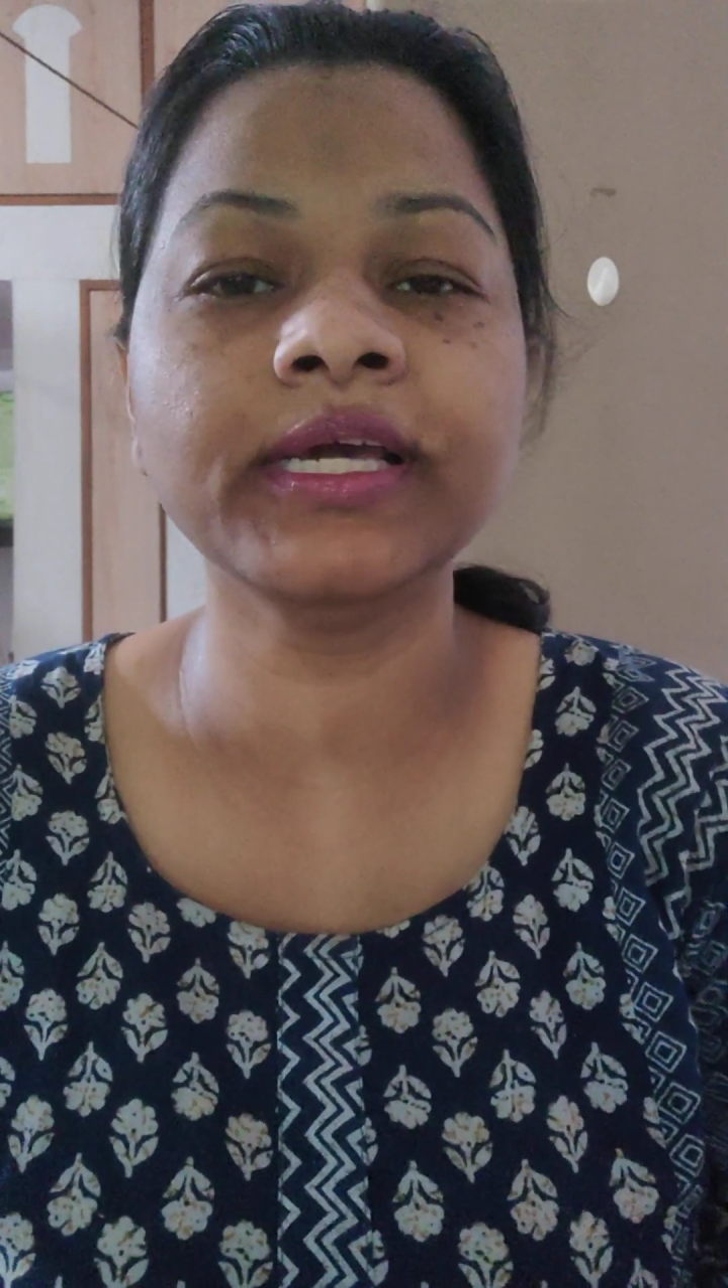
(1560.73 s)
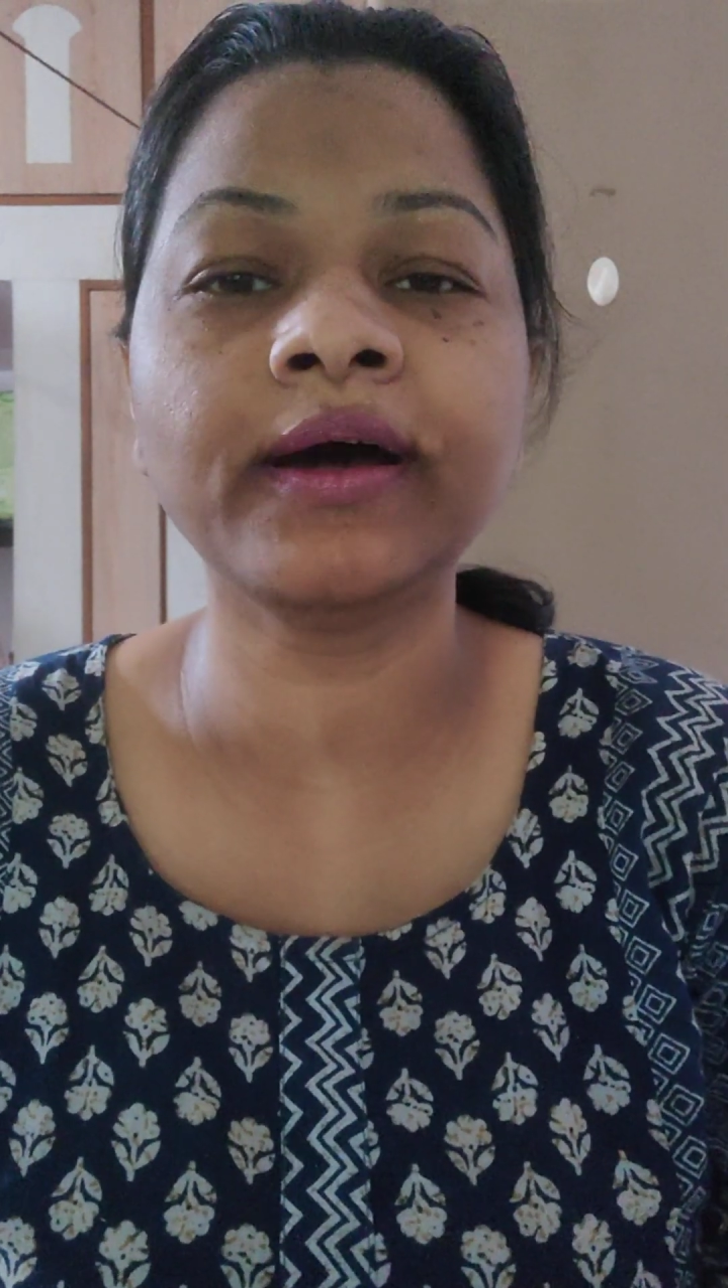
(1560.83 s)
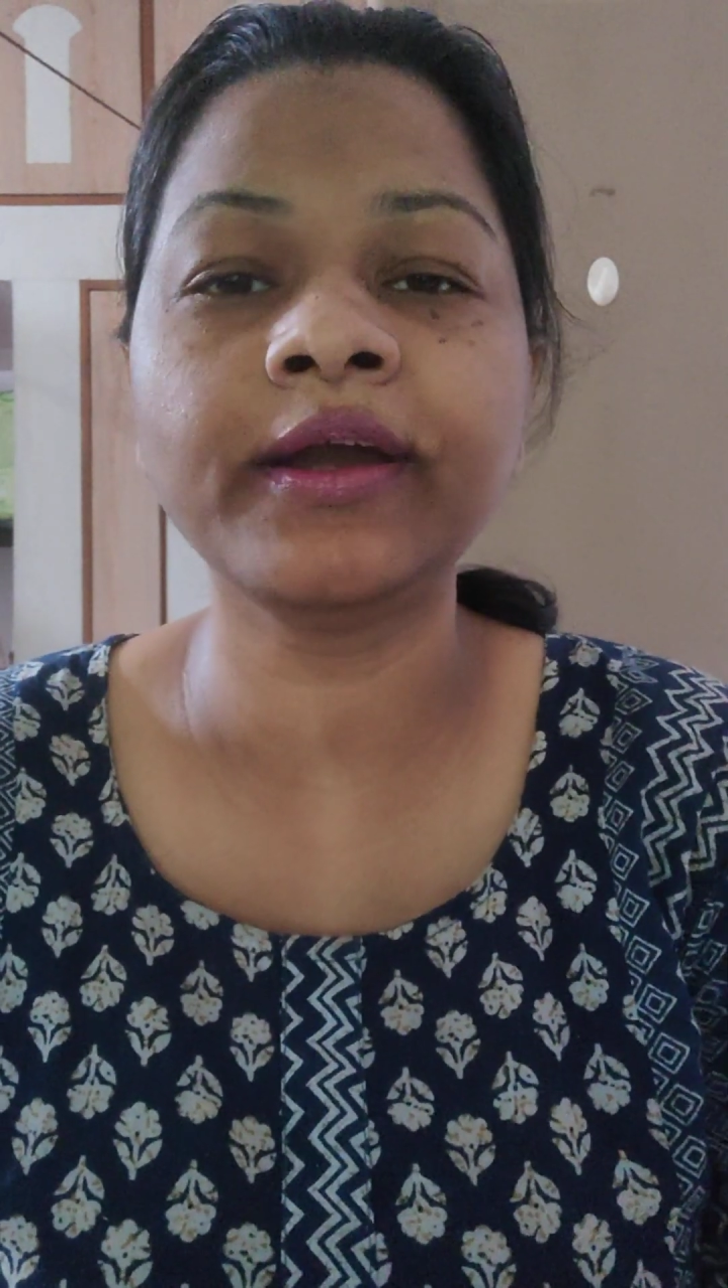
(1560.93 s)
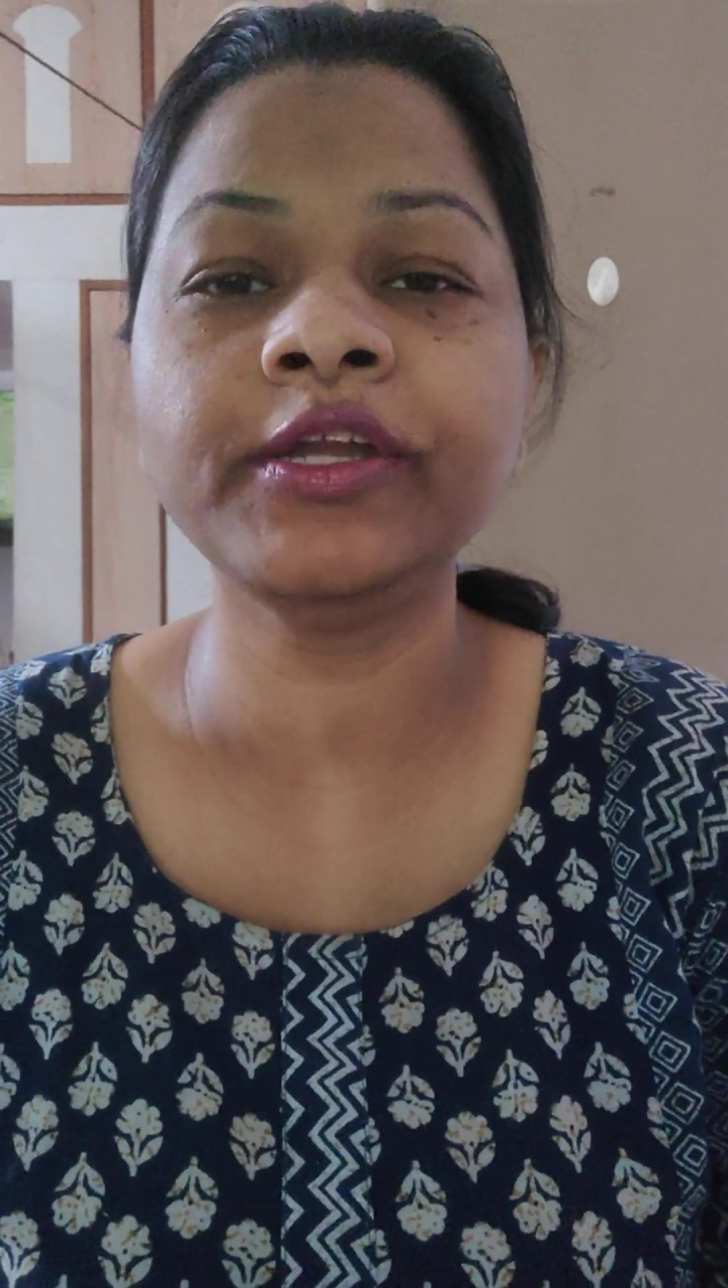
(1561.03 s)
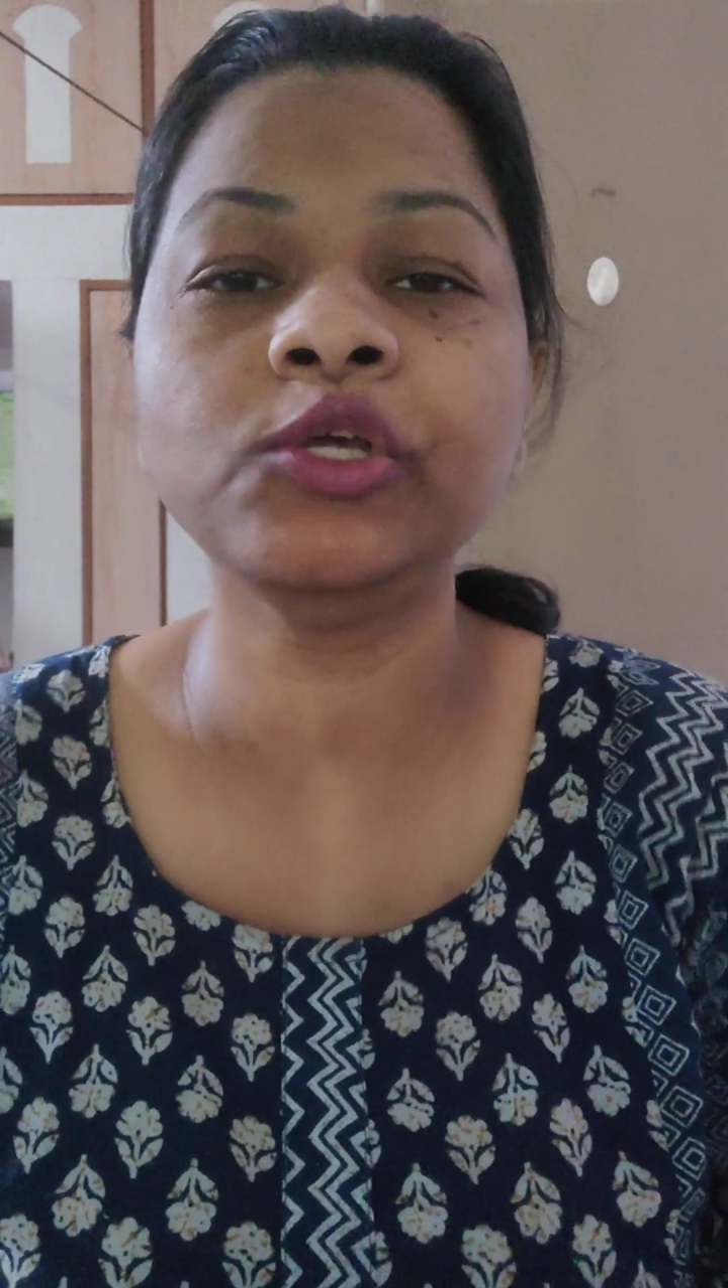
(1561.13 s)
they
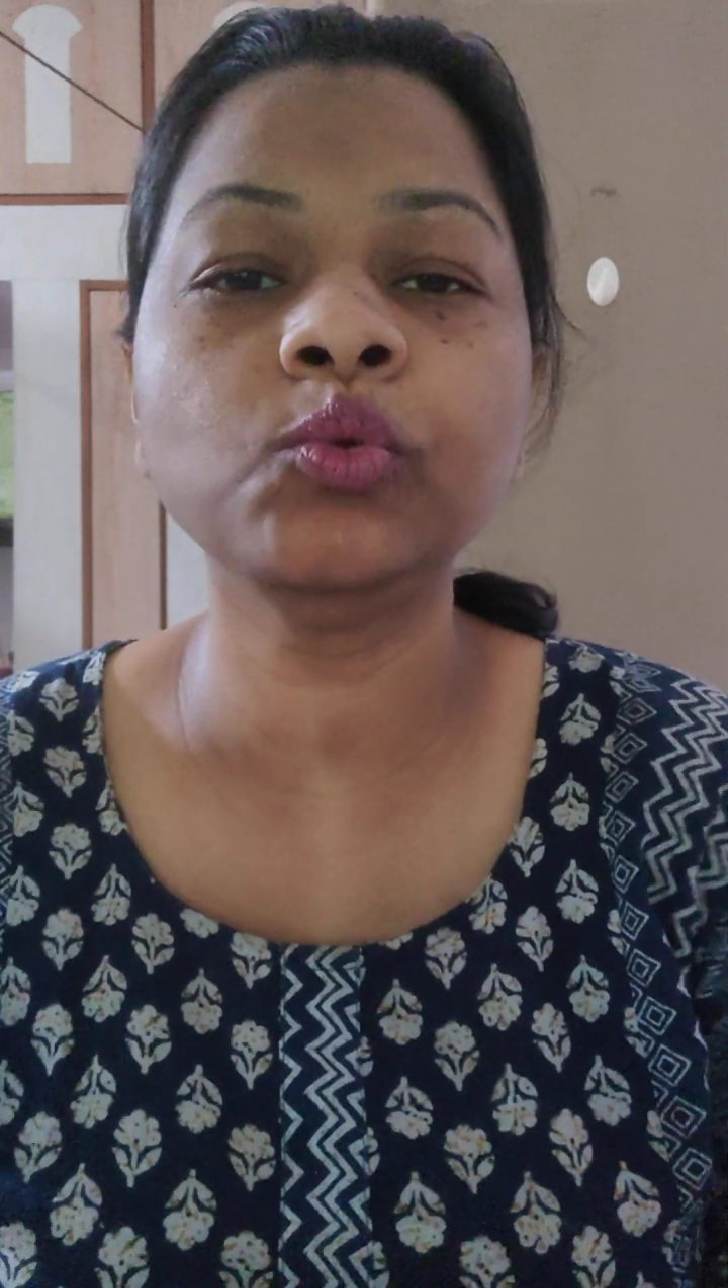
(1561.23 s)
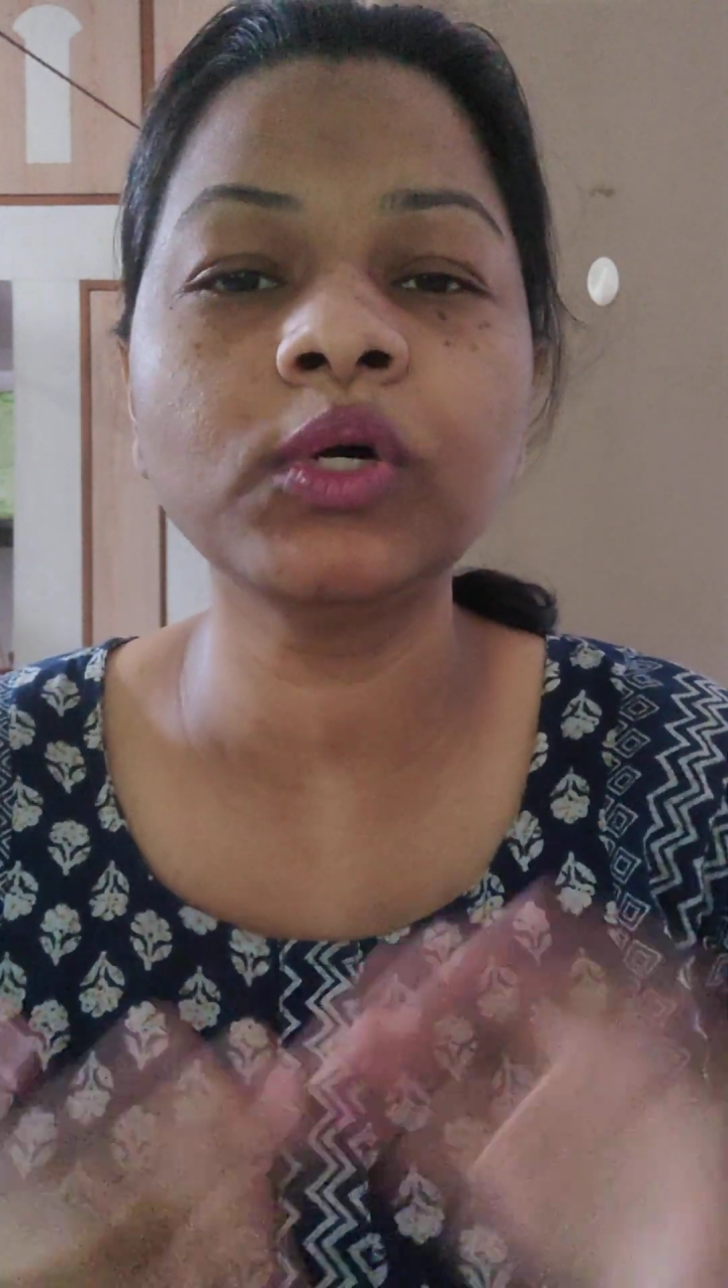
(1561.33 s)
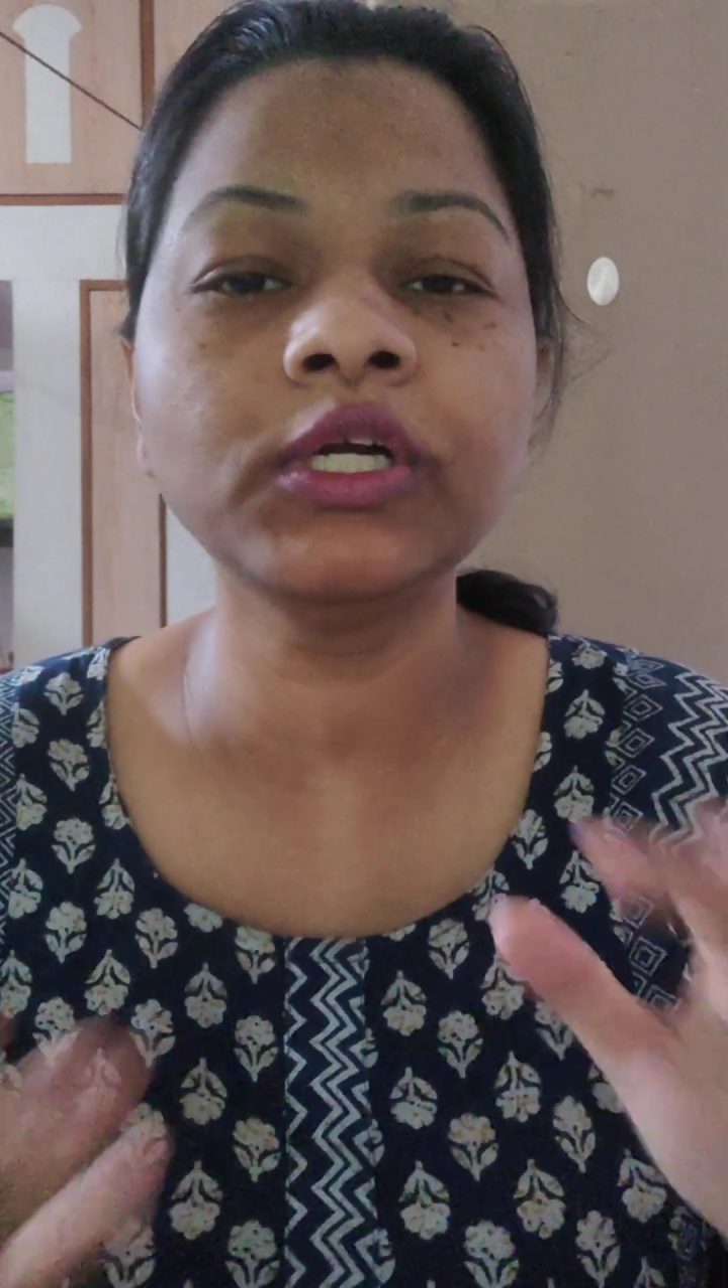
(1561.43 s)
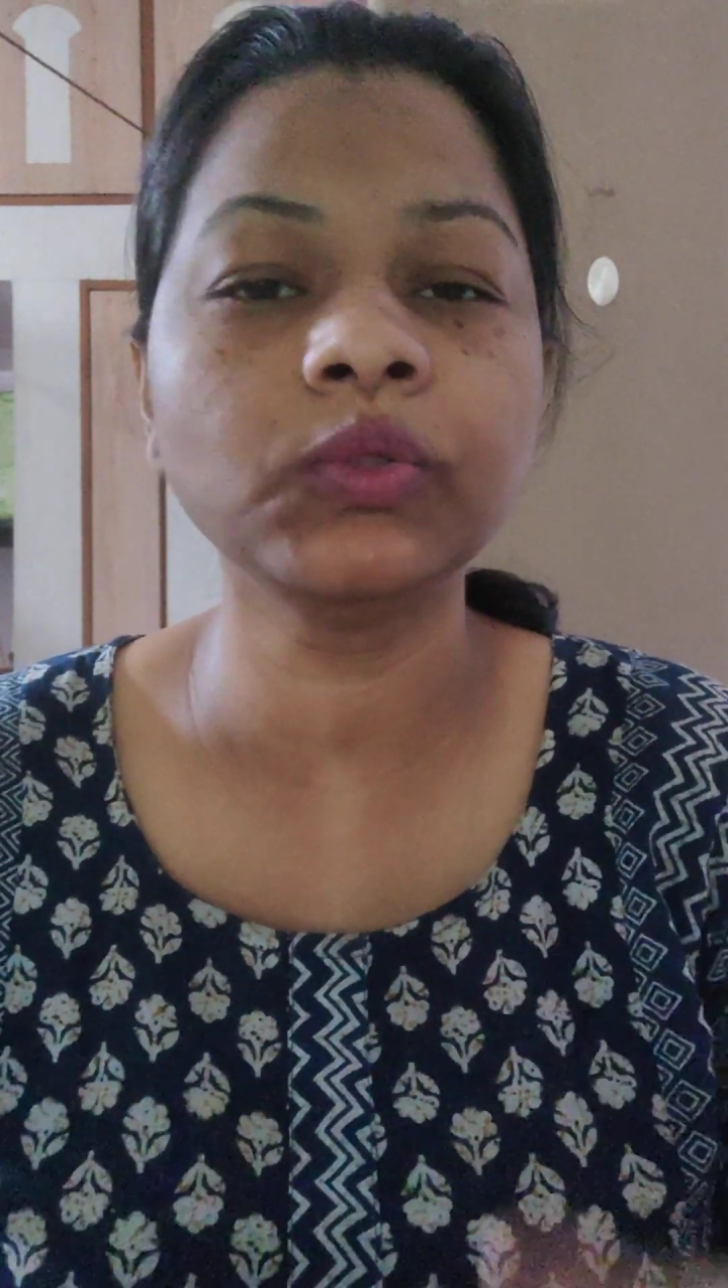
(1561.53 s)
are newer